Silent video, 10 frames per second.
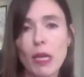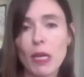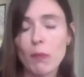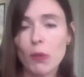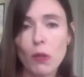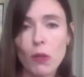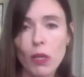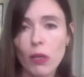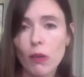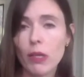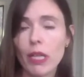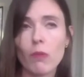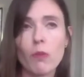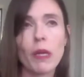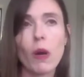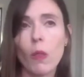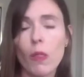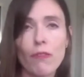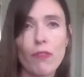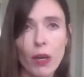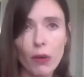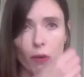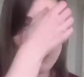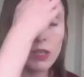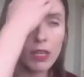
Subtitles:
people who, you know, would be on the phone